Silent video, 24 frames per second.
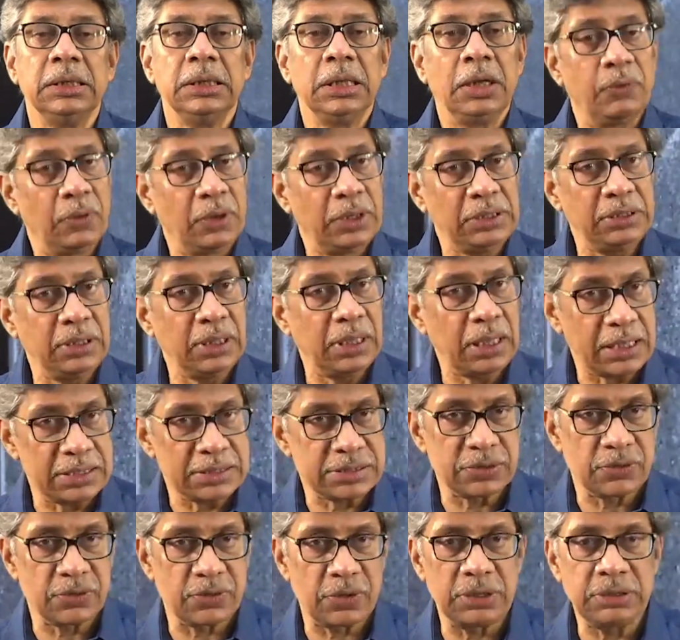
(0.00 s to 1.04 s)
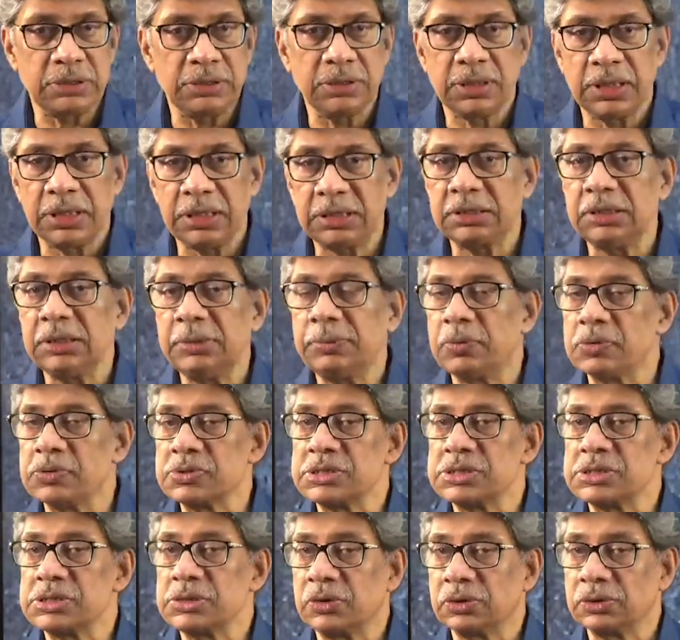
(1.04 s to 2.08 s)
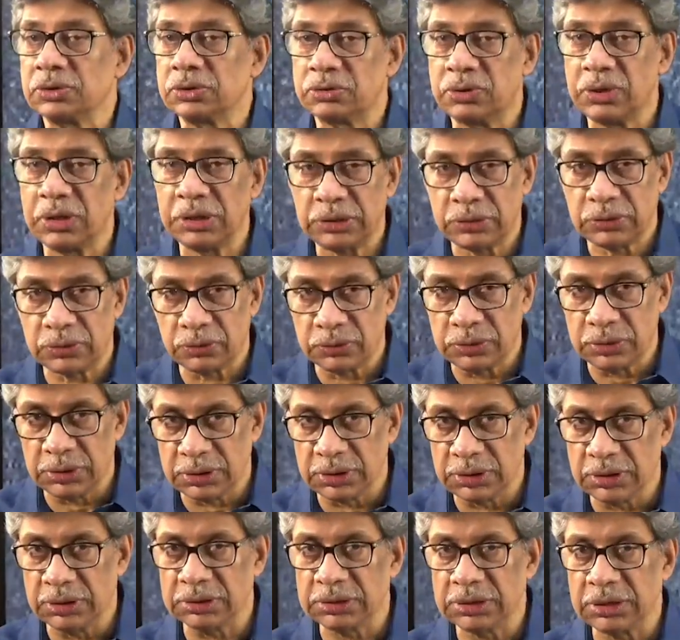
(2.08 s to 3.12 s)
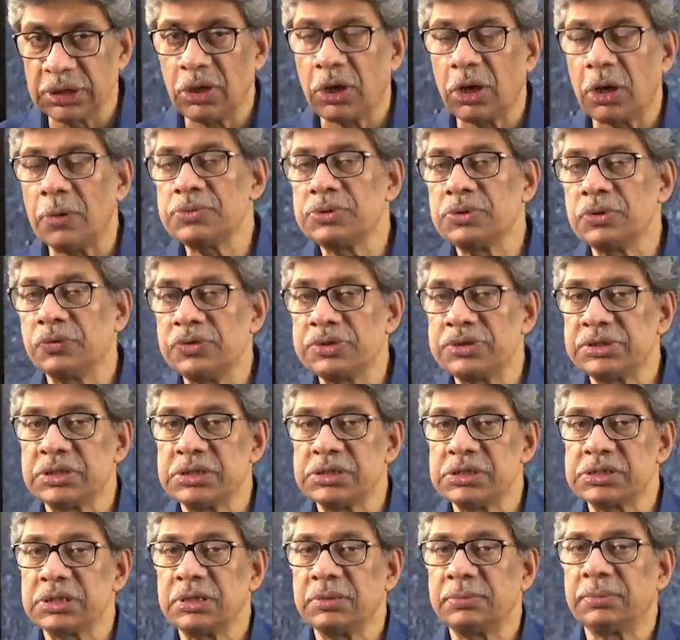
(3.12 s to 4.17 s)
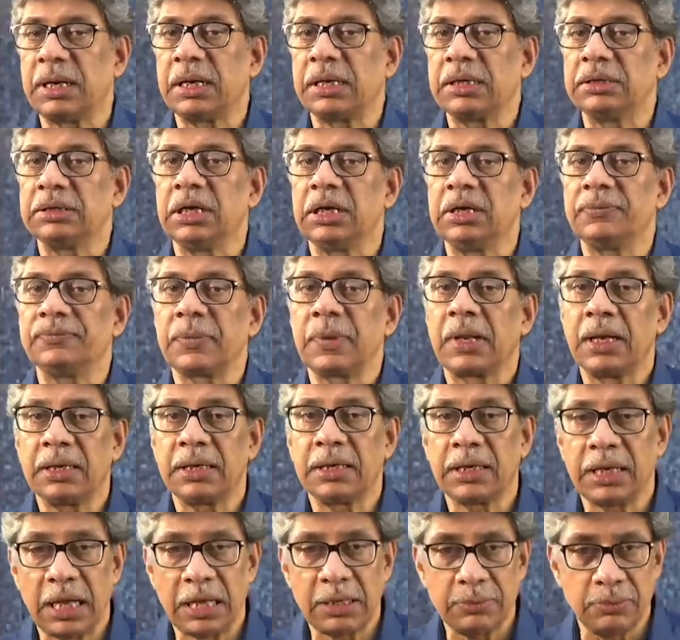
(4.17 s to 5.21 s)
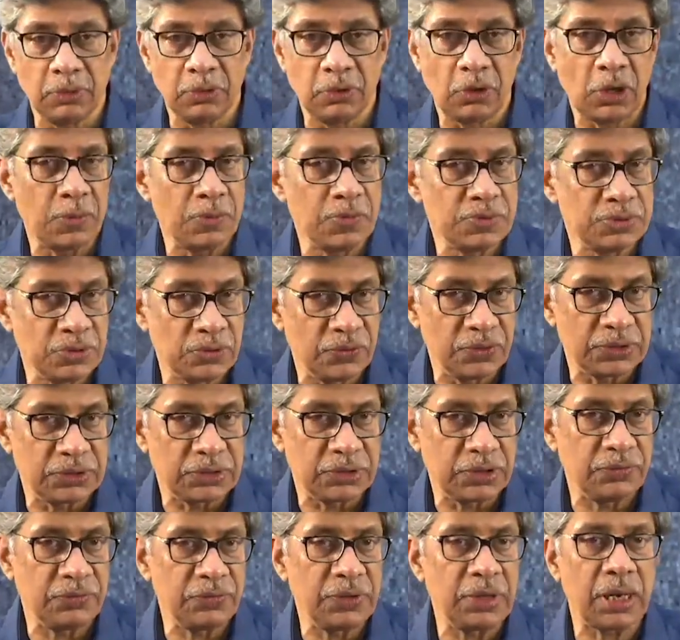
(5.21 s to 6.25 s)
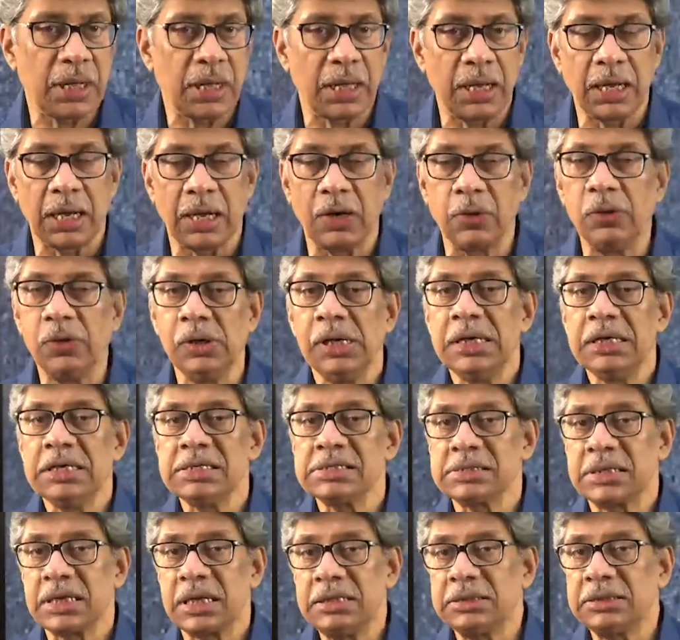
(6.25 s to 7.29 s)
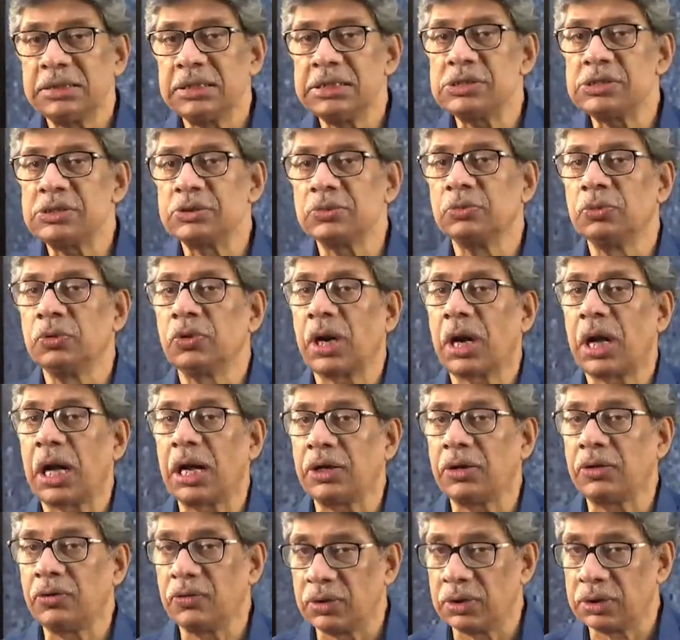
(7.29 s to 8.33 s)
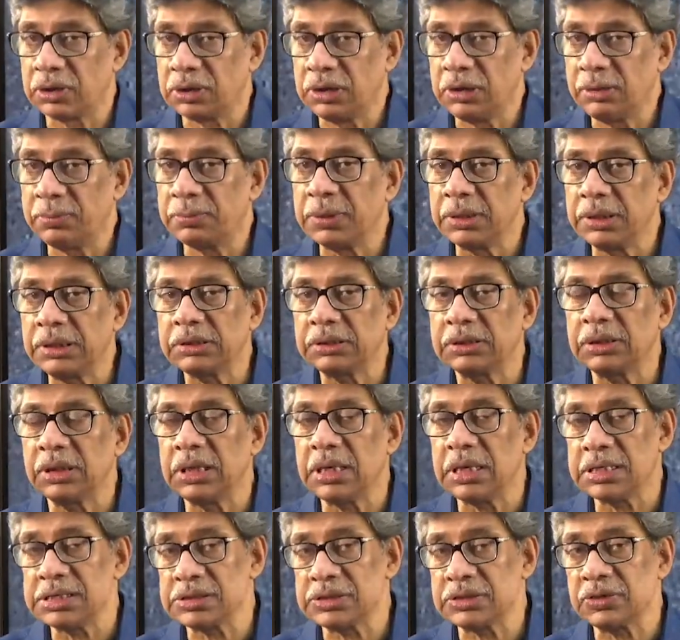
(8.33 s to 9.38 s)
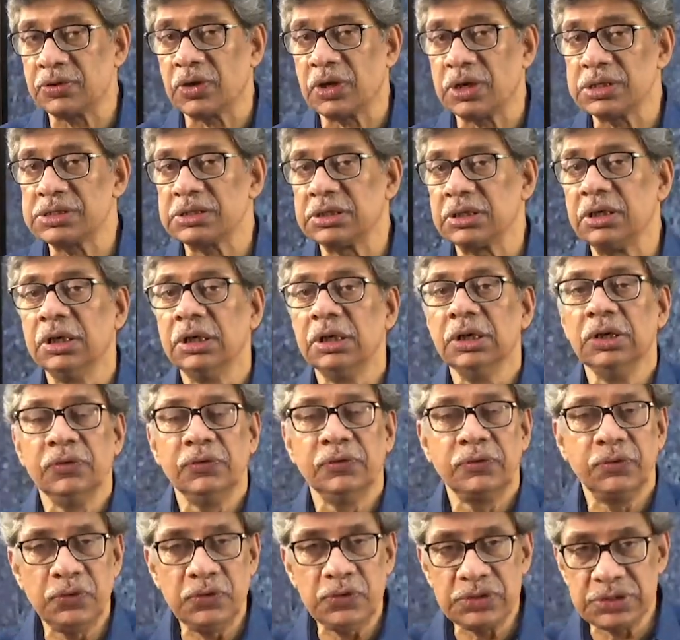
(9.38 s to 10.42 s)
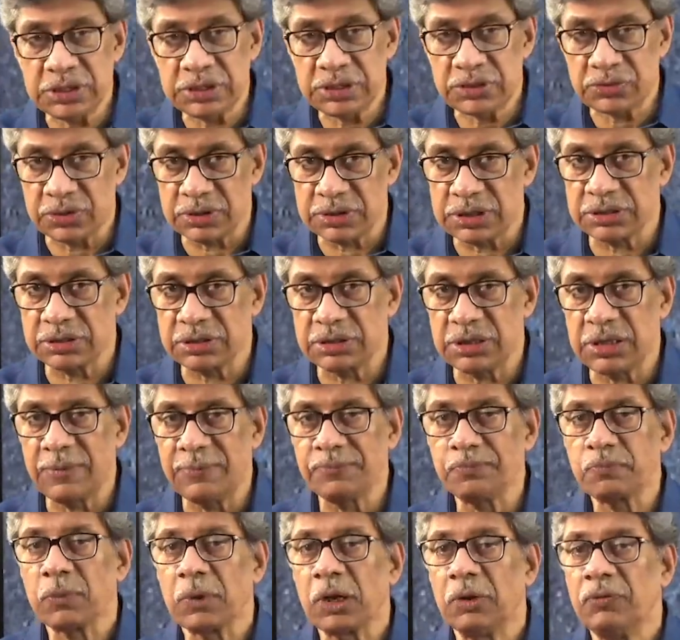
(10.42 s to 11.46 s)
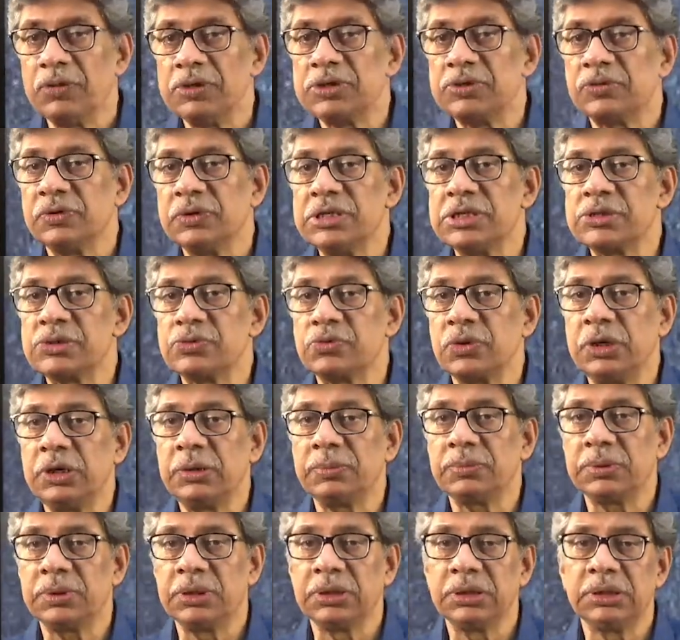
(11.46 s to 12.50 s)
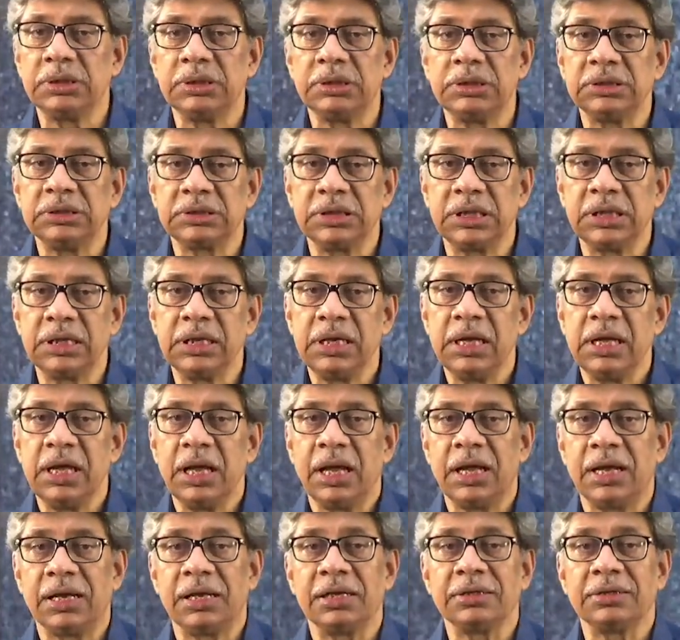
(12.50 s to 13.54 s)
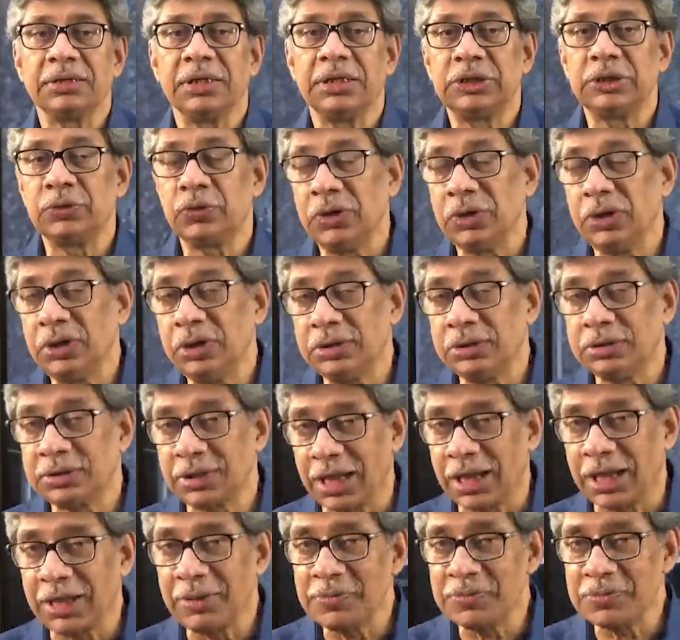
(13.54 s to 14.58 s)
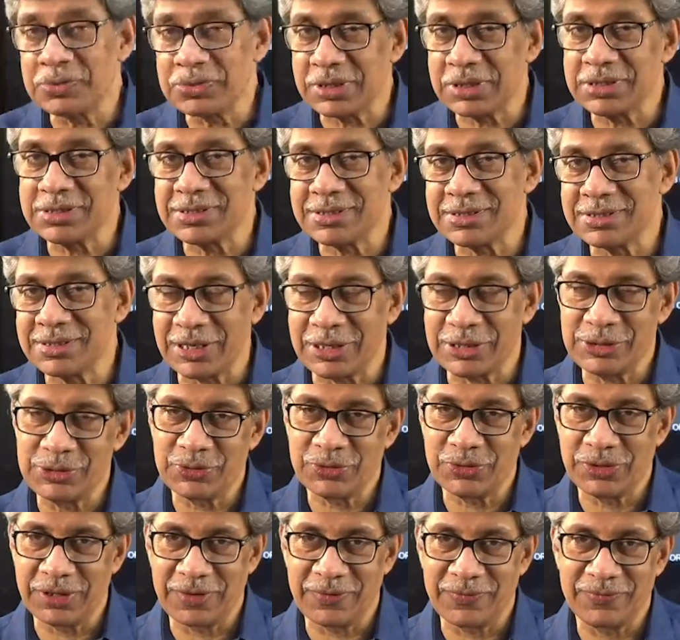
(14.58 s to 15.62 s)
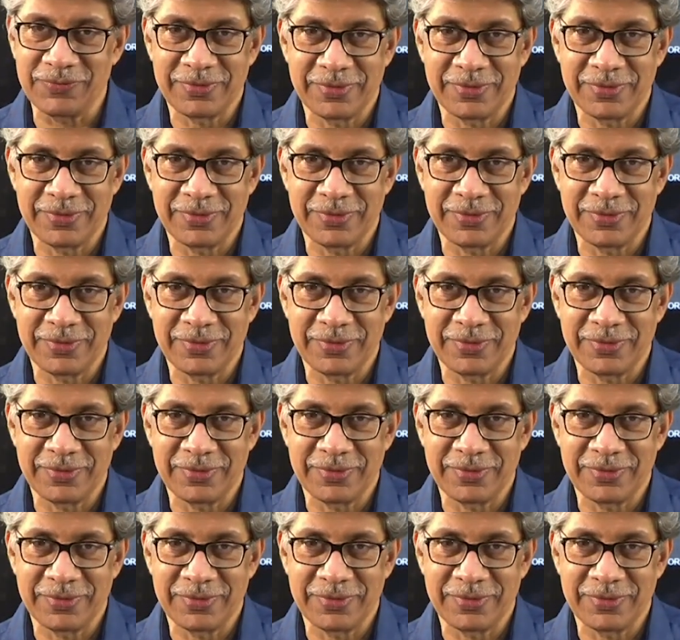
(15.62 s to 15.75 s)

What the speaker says: While the asteroid currently poses no threat to the Earth, observations by the Arecibo Observatory will allow scientists to more accurately predict the asteroid's future trajectory, which will sweep the Earth another 12 times this century,